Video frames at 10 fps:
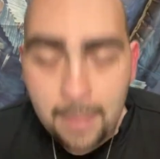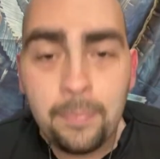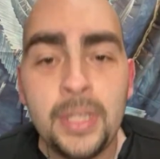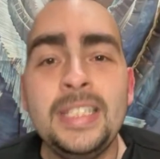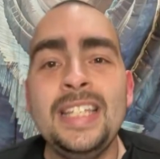
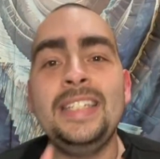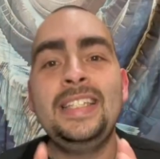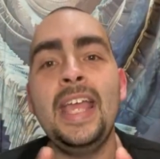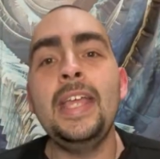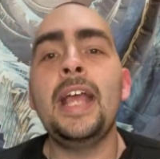But
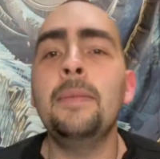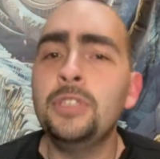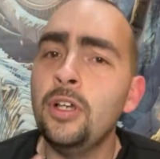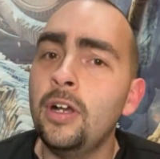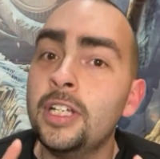today I'm
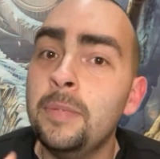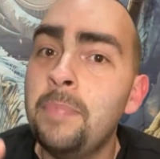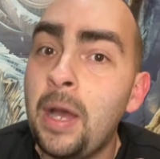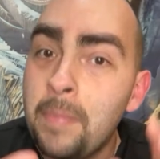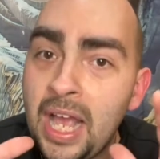talking
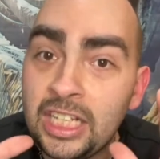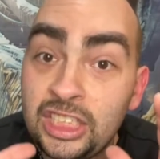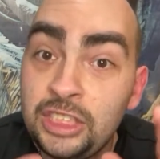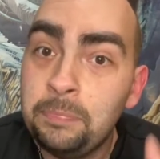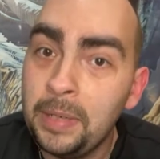about my
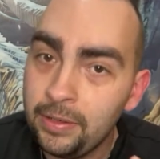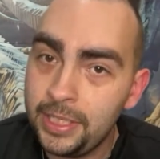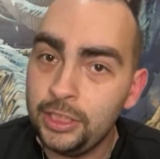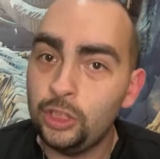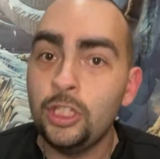
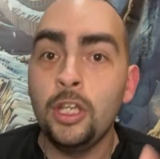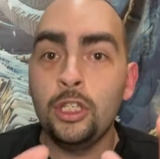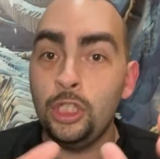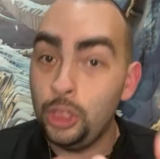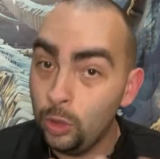experience
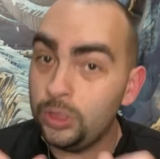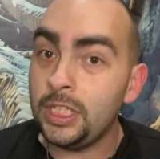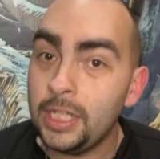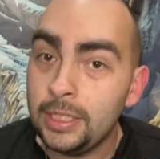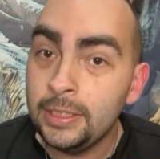
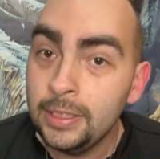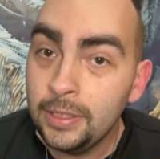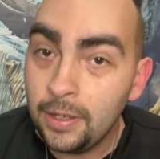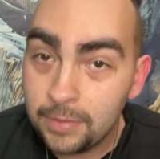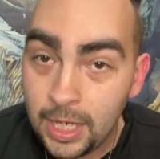using it,
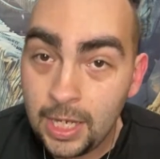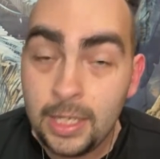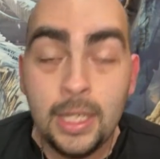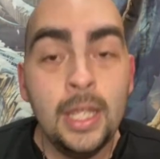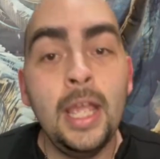okay?
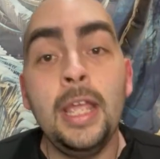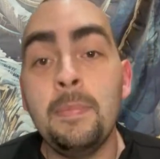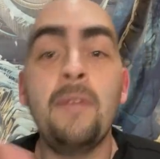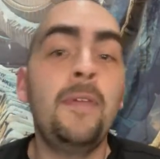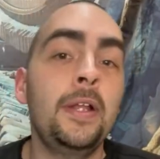And
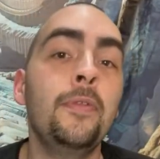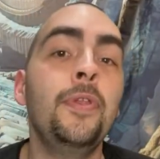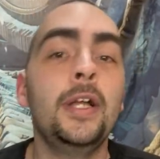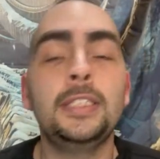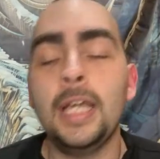my final
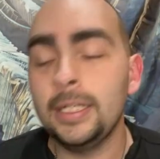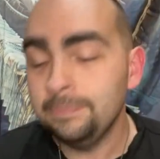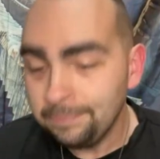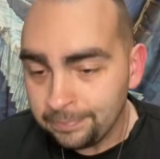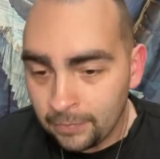thoughts on it.
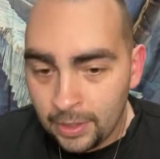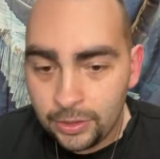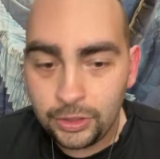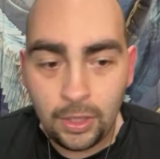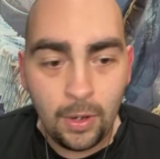
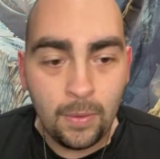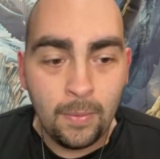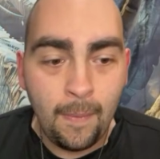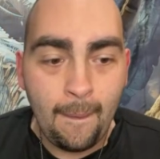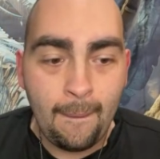So
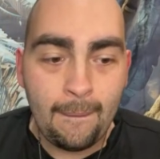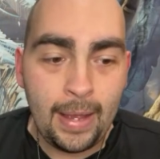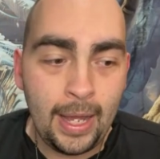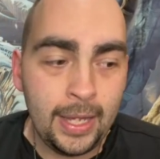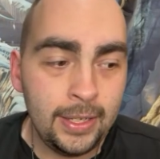
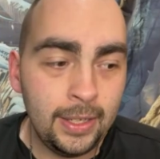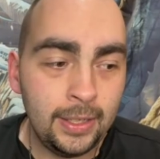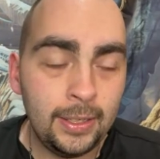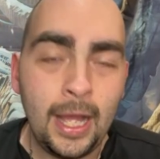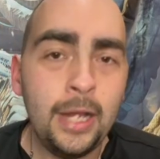
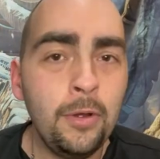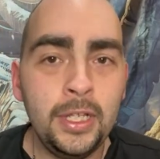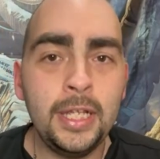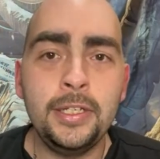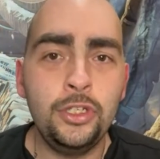I don't
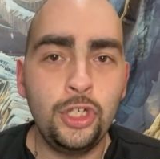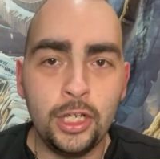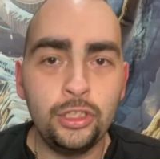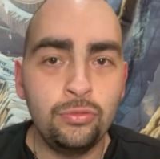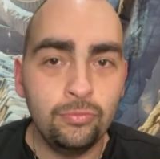like to
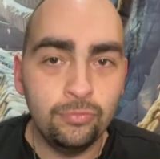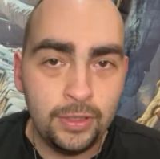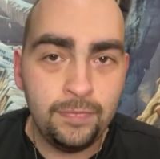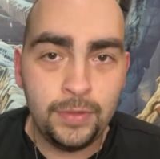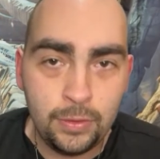just
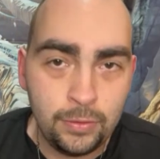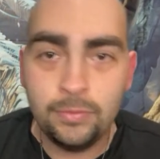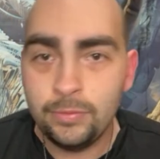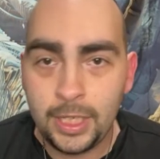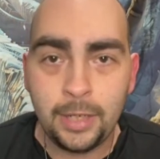
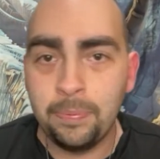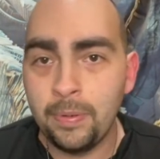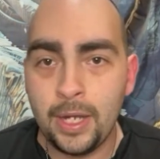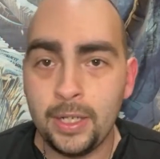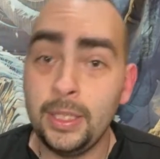review like a
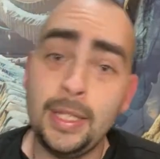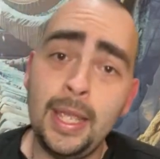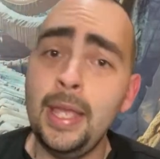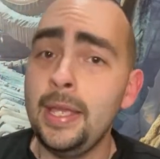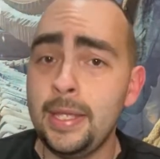product like,
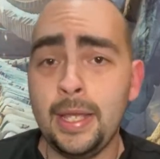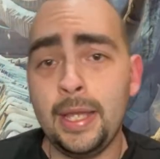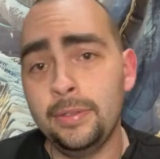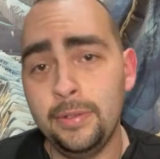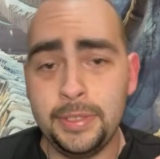hey, I
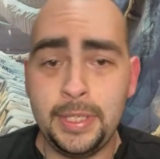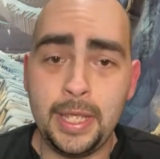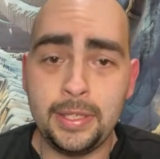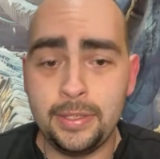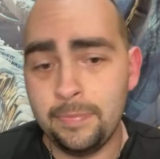looked
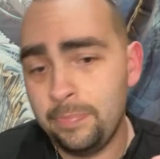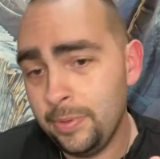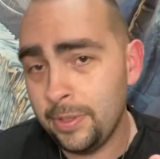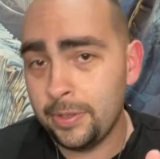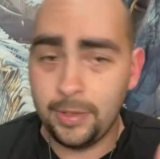at the
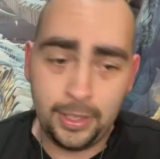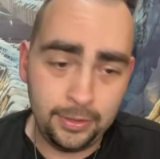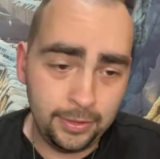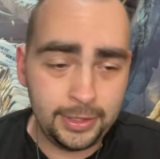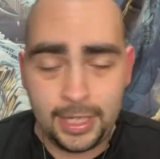book or I
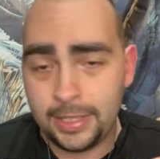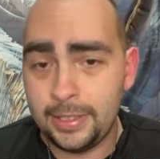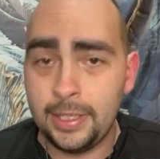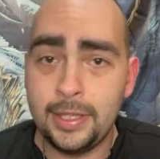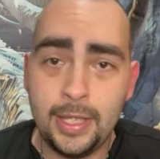looked at
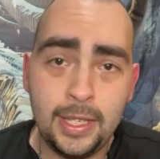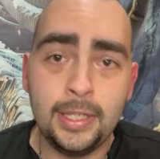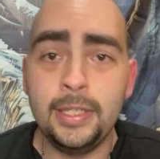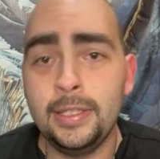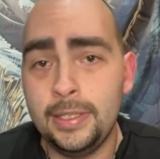the
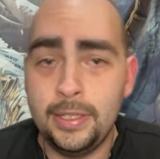thing and,